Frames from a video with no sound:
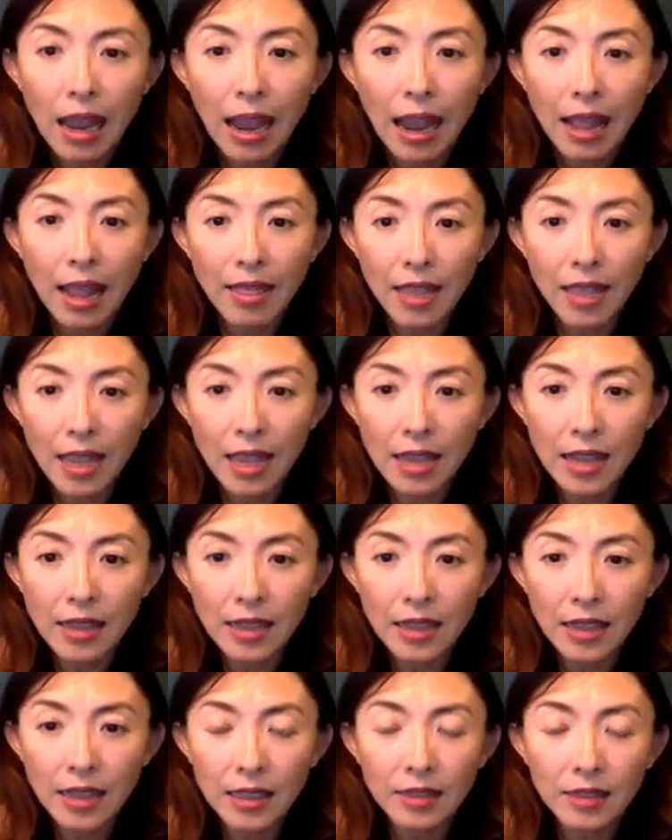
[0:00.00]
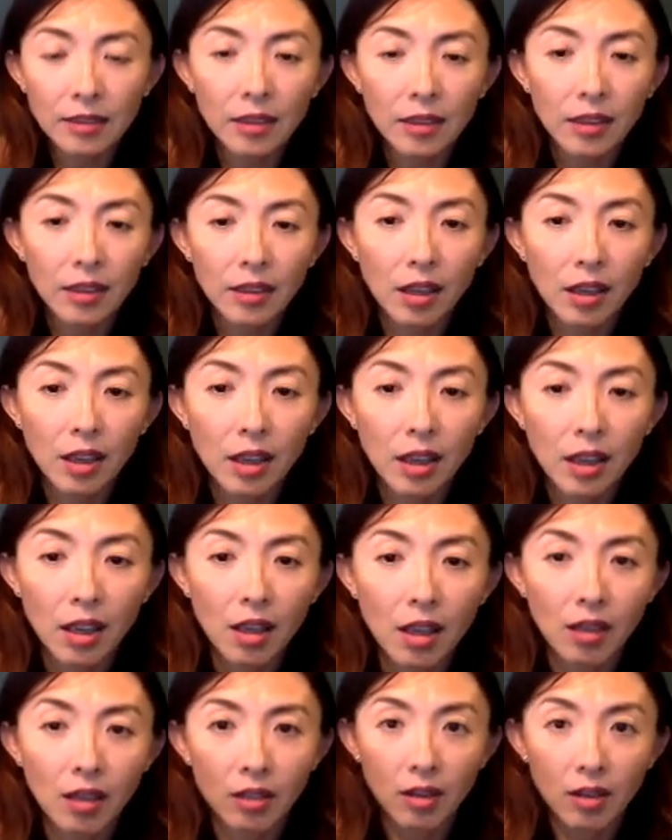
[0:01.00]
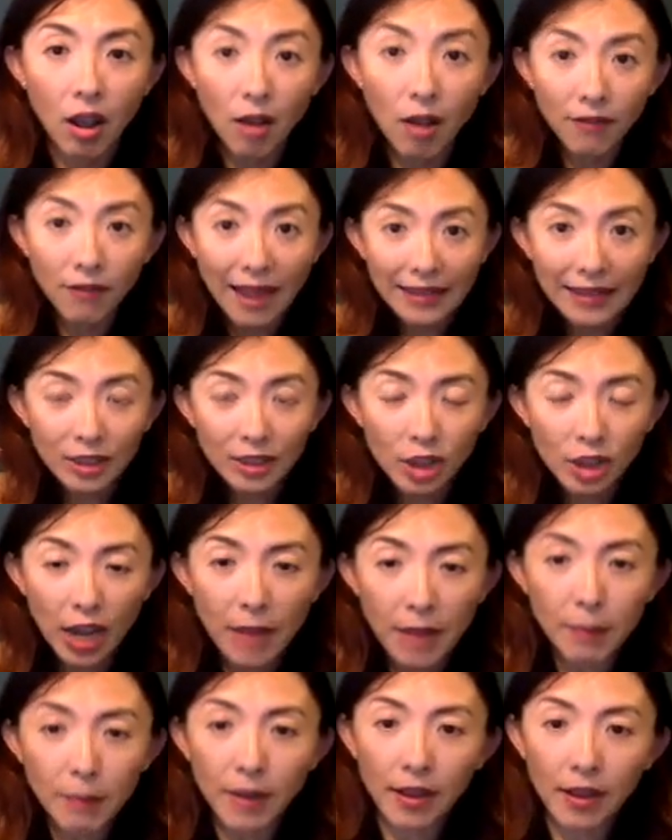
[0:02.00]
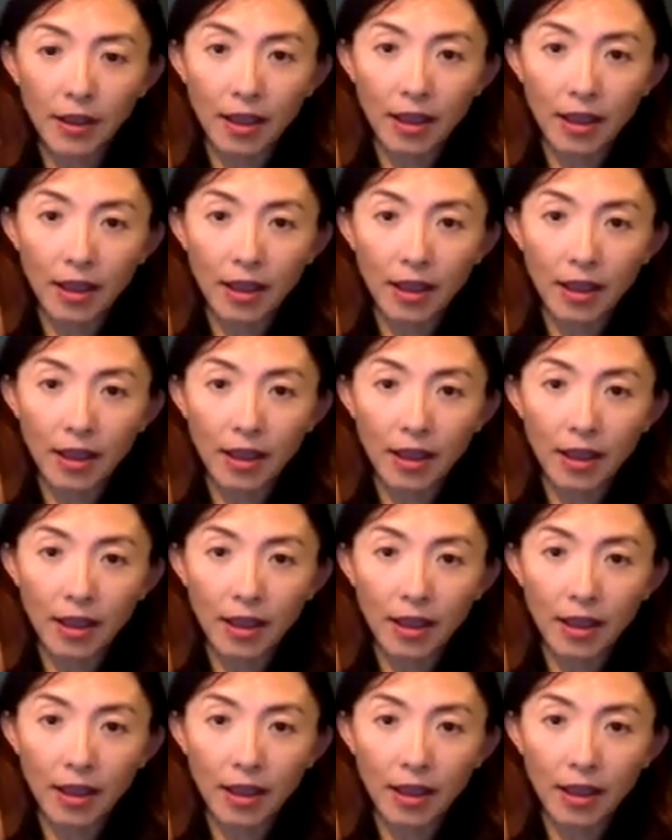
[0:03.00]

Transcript: And then this convex shape